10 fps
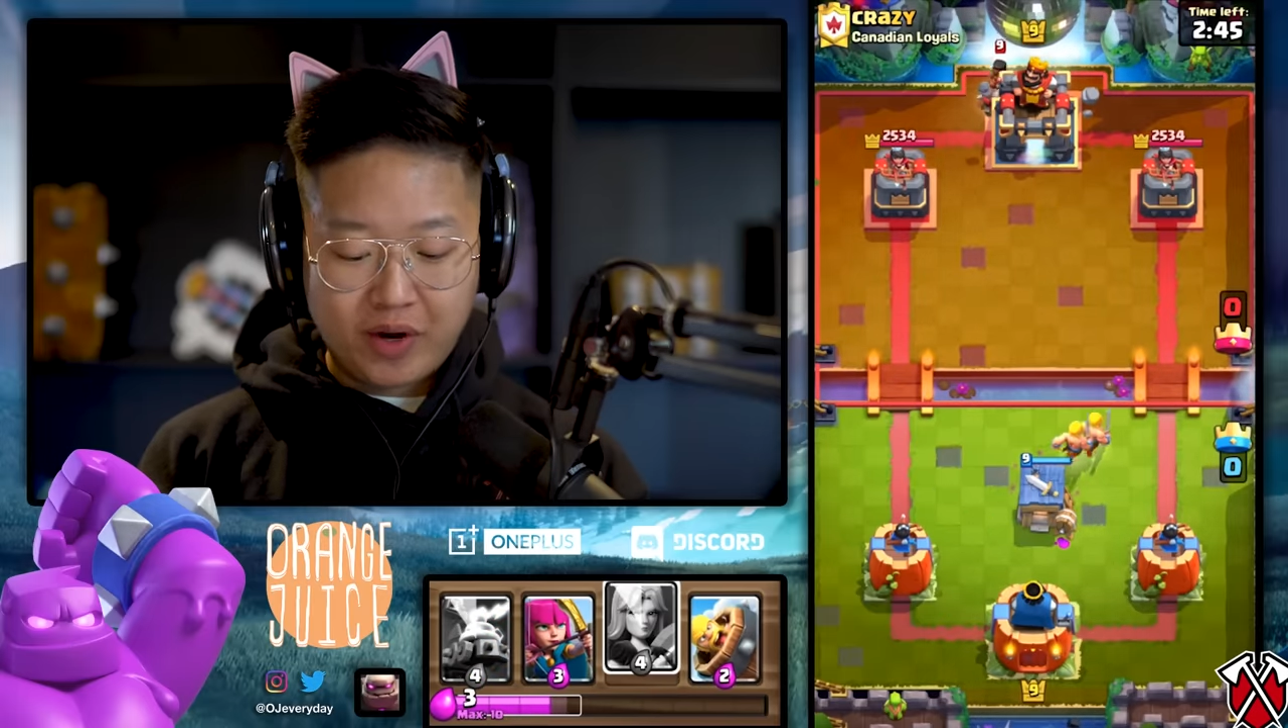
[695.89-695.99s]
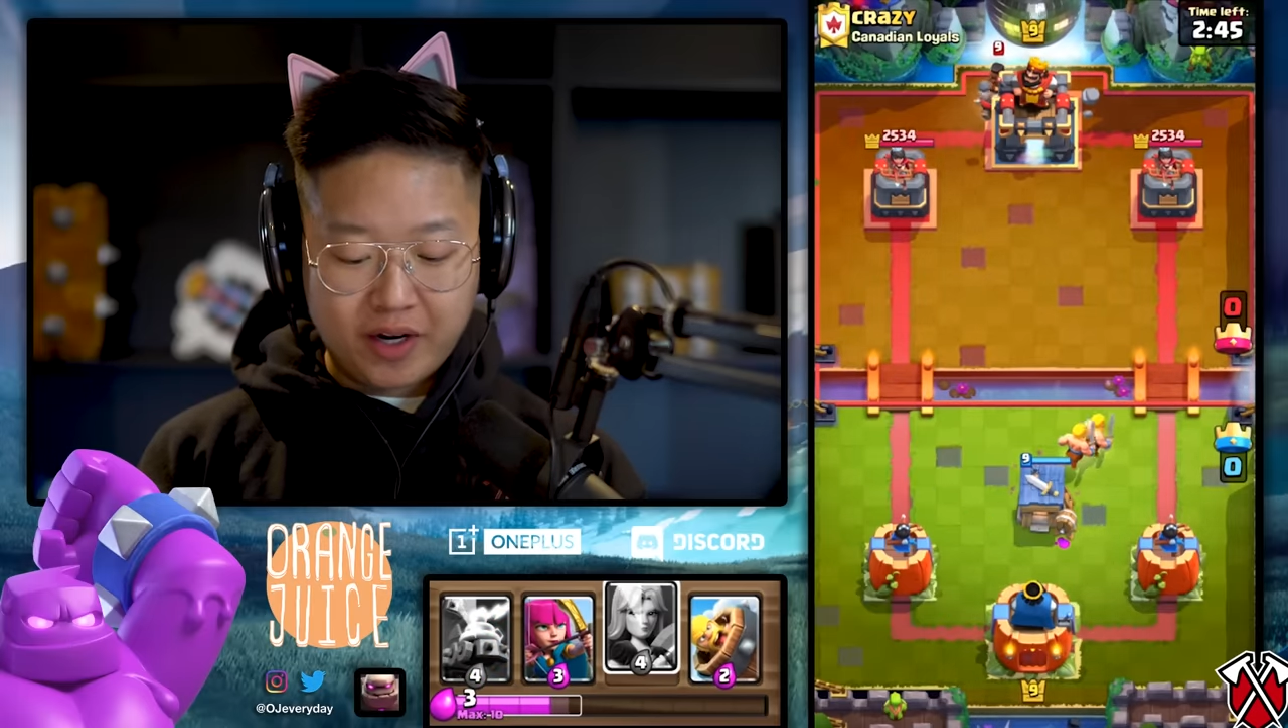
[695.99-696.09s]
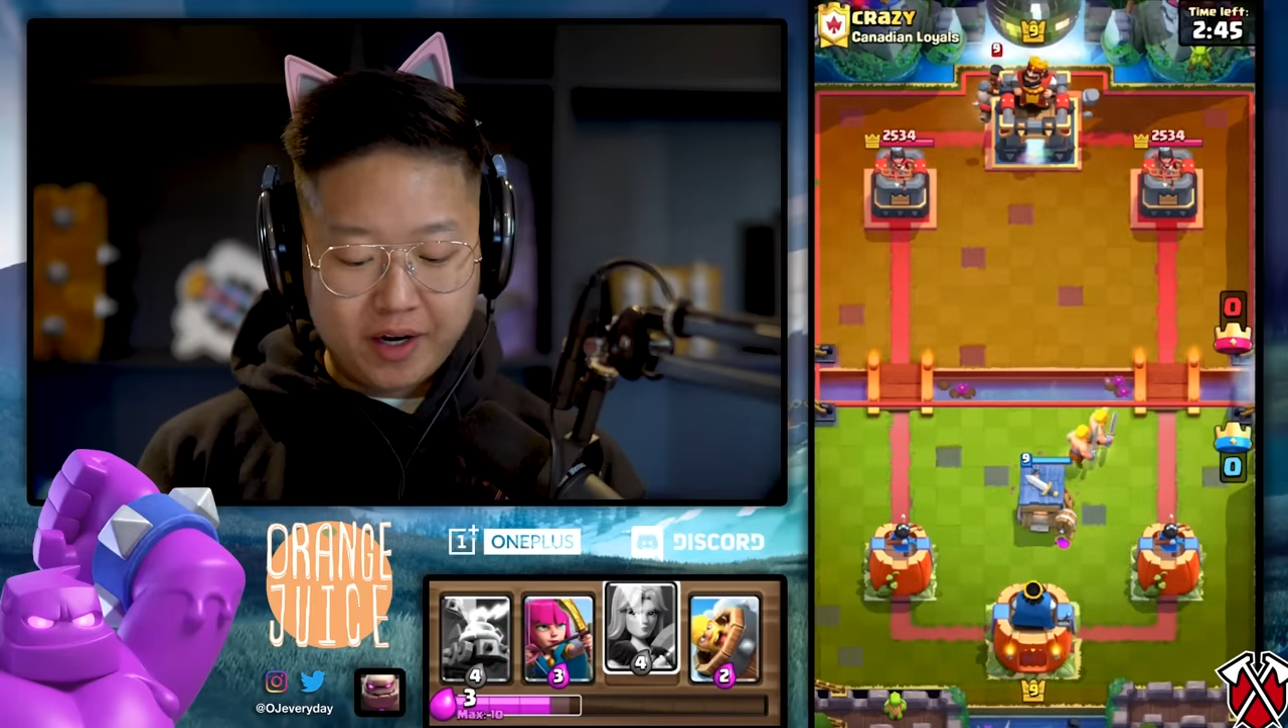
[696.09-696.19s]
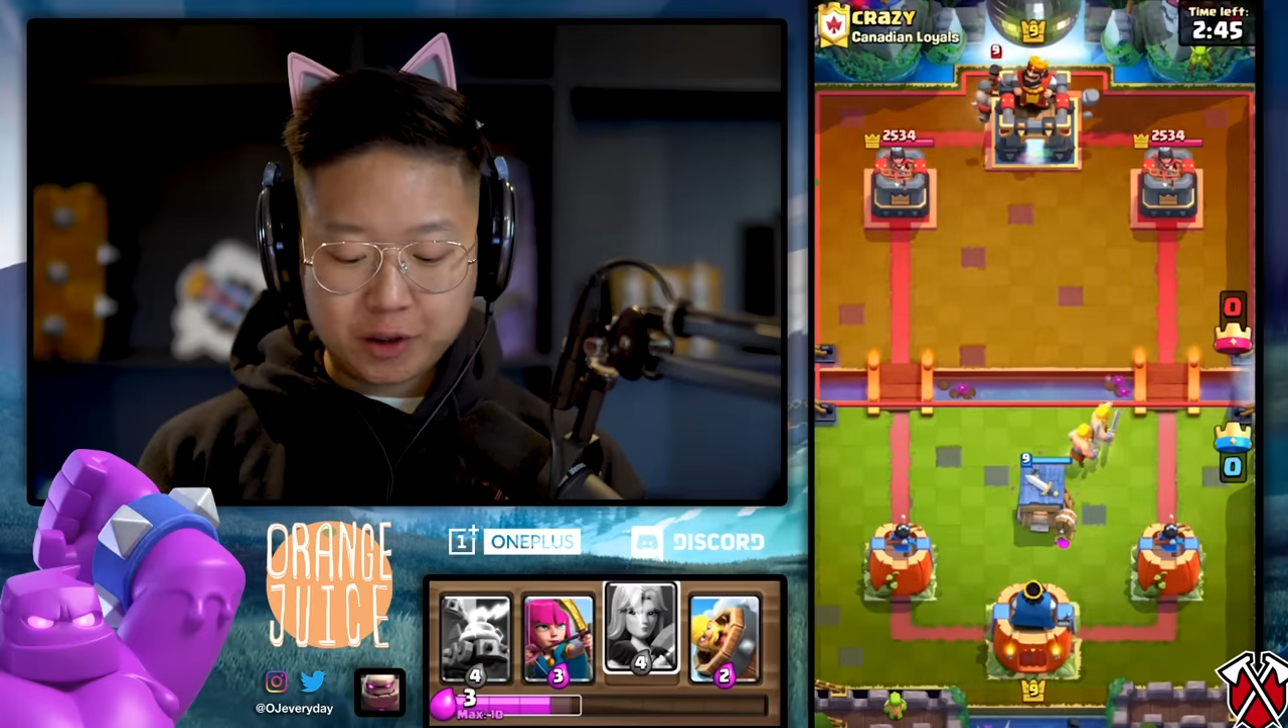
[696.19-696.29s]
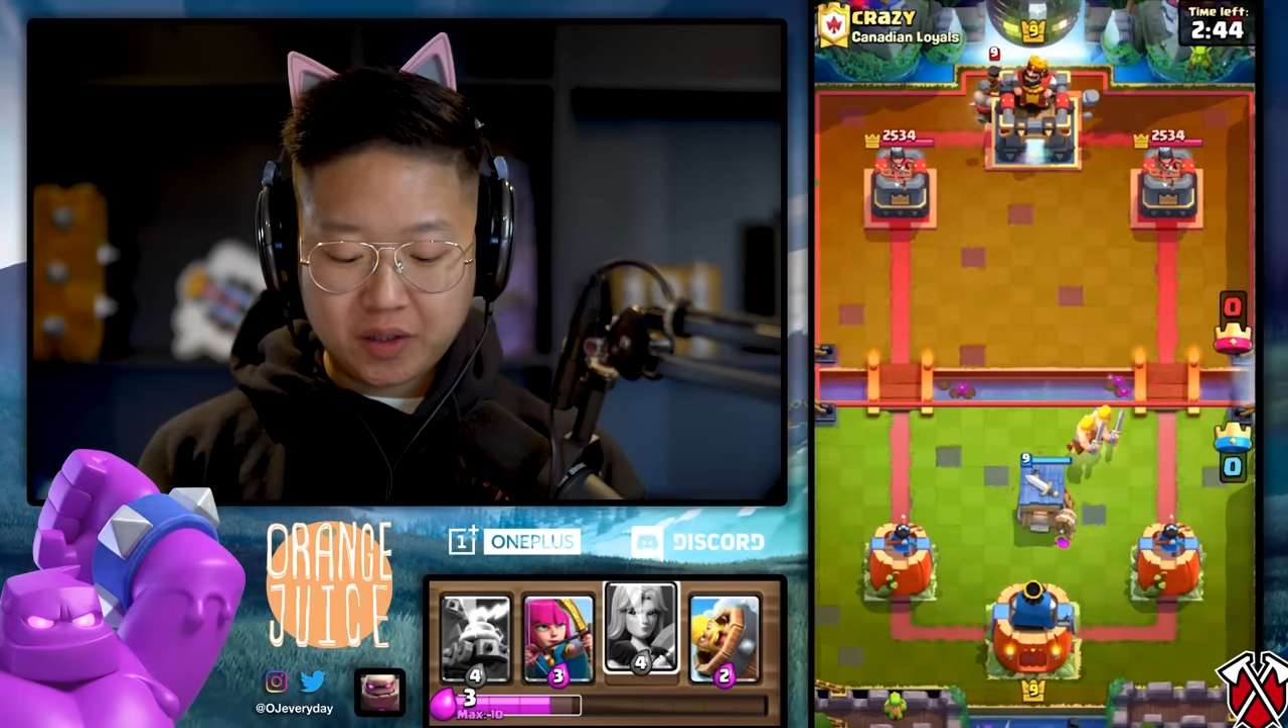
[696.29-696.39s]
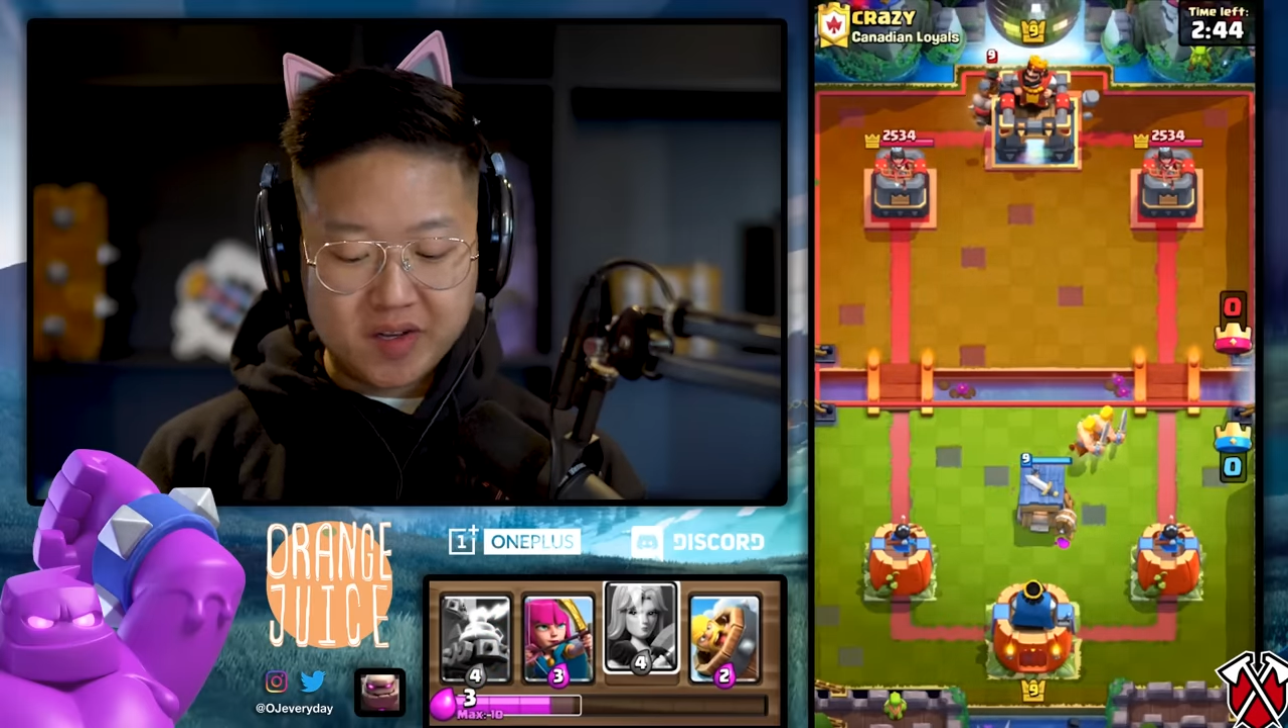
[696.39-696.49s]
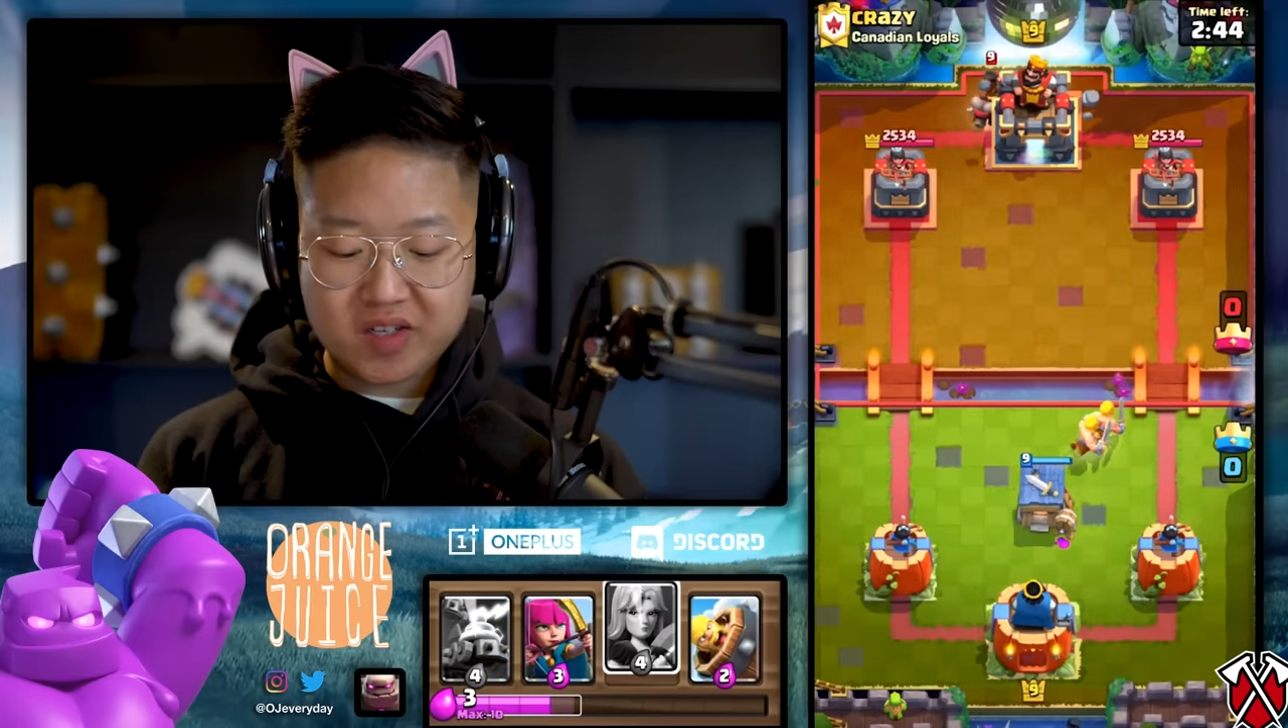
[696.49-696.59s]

win condition.